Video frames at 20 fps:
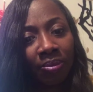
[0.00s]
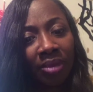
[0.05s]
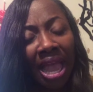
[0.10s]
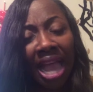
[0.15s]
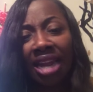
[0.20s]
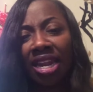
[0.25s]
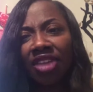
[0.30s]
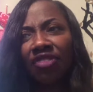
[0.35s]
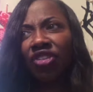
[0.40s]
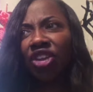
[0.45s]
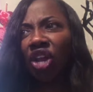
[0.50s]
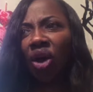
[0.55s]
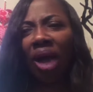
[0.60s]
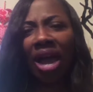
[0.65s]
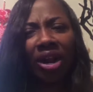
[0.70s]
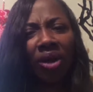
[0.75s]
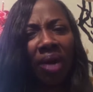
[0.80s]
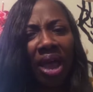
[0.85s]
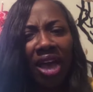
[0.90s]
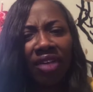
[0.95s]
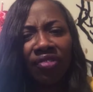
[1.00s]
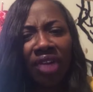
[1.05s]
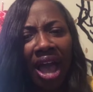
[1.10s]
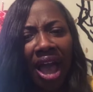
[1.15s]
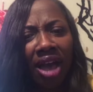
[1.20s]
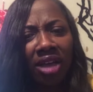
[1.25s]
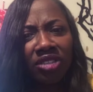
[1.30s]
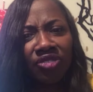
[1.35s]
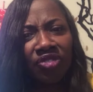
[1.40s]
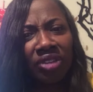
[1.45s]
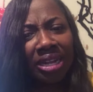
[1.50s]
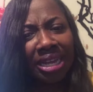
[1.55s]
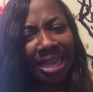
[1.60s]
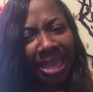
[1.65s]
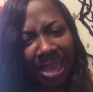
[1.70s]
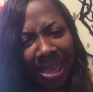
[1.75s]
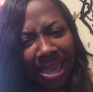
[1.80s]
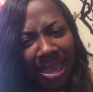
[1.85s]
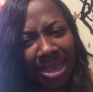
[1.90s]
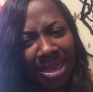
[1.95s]
And even though I don't have a house full of
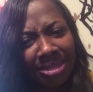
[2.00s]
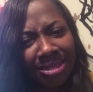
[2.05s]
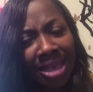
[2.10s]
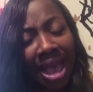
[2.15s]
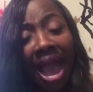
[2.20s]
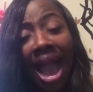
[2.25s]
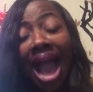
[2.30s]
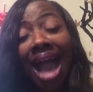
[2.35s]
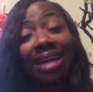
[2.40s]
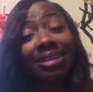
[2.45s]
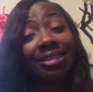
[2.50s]
kids, I